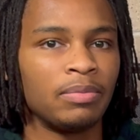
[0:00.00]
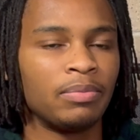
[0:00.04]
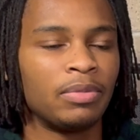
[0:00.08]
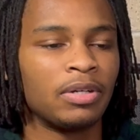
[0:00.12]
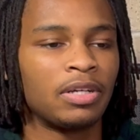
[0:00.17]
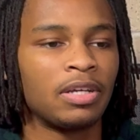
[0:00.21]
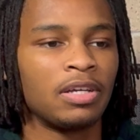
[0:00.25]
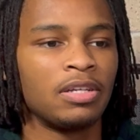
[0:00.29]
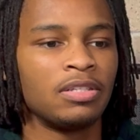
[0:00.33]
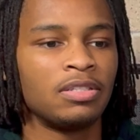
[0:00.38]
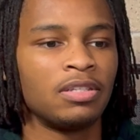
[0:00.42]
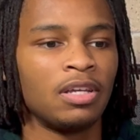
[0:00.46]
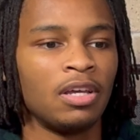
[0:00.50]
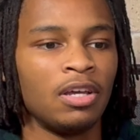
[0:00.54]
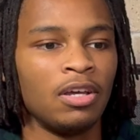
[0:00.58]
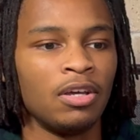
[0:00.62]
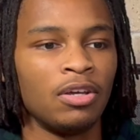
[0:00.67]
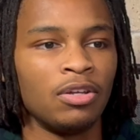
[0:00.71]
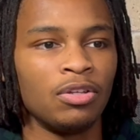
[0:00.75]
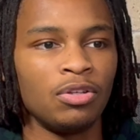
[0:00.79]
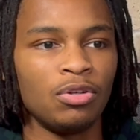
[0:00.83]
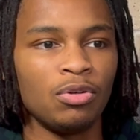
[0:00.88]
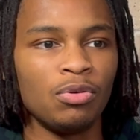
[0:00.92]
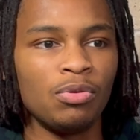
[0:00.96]
because
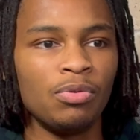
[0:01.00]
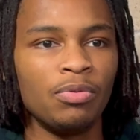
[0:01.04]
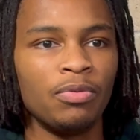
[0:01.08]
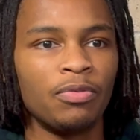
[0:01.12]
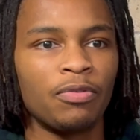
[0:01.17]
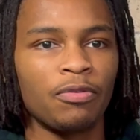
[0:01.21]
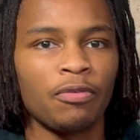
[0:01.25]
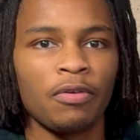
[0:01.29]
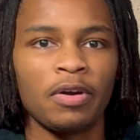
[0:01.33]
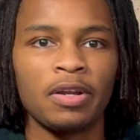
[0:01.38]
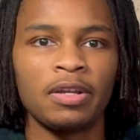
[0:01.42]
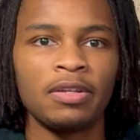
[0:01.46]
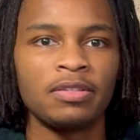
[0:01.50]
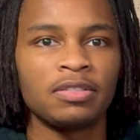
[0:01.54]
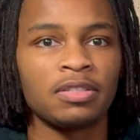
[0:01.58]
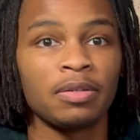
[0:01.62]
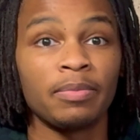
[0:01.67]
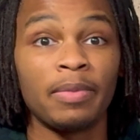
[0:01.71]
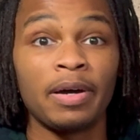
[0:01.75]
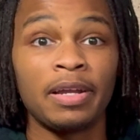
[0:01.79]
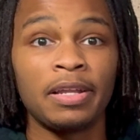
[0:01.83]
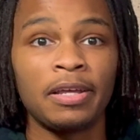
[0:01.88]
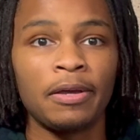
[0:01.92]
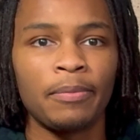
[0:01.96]
you fronting
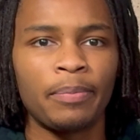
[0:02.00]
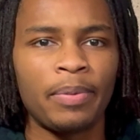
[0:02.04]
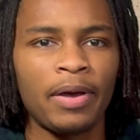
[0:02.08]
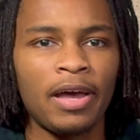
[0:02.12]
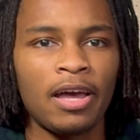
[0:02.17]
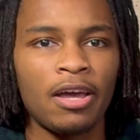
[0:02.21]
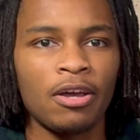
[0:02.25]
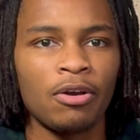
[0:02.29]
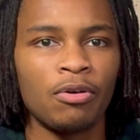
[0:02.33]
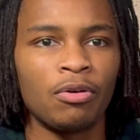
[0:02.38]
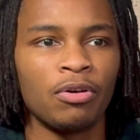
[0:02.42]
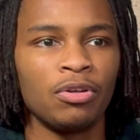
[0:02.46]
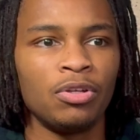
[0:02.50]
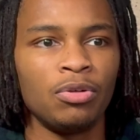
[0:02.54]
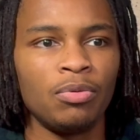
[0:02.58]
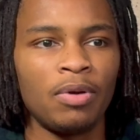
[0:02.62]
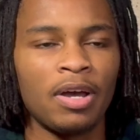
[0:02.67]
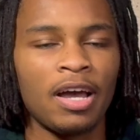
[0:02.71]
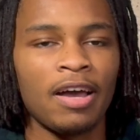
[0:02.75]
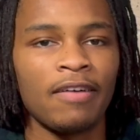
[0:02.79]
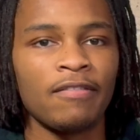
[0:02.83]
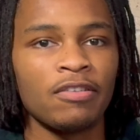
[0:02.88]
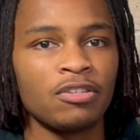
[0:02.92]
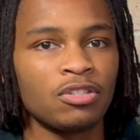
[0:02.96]
somebody a pack, or you
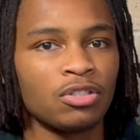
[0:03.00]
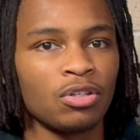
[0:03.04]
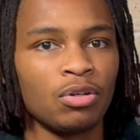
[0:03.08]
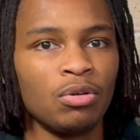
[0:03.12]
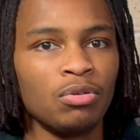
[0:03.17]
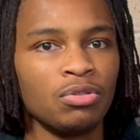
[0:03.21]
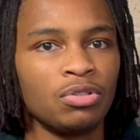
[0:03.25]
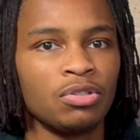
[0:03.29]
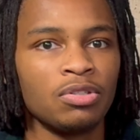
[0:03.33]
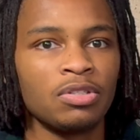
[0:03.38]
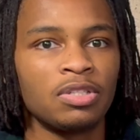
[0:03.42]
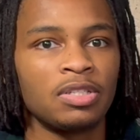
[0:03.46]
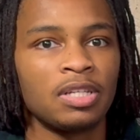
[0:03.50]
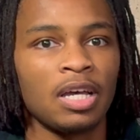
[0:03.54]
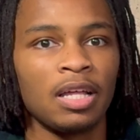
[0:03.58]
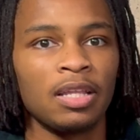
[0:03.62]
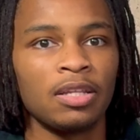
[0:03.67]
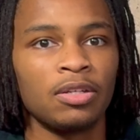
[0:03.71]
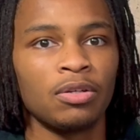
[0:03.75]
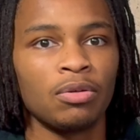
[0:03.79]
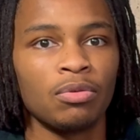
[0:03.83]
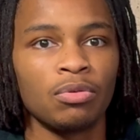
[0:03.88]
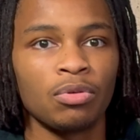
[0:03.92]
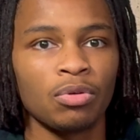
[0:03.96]
having soldiers
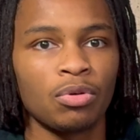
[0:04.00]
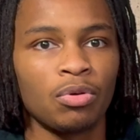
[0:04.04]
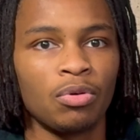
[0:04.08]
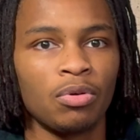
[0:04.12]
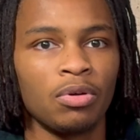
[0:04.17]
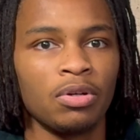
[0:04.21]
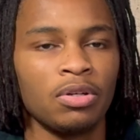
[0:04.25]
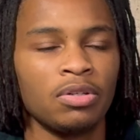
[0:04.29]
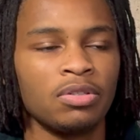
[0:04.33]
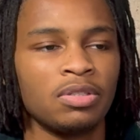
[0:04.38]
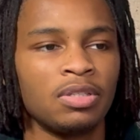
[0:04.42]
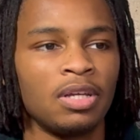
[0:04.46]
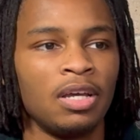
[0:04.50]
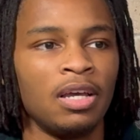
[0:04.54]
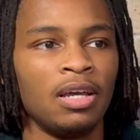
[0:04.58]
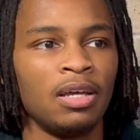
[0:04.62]
selling on the corners.